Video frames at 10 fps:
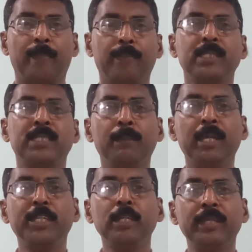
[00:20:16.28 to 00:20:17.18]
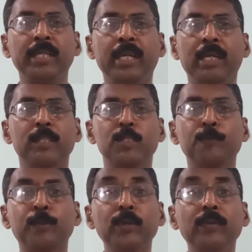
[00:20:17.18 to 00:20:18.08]
The stability of DNA
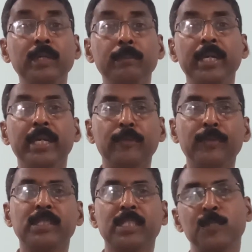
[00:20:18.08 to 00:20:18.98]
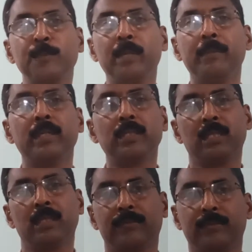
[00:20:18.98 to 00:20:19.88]
was proved by Griffith's experiment
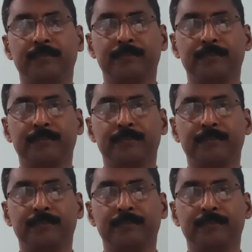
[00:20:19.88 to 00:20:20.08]
itself.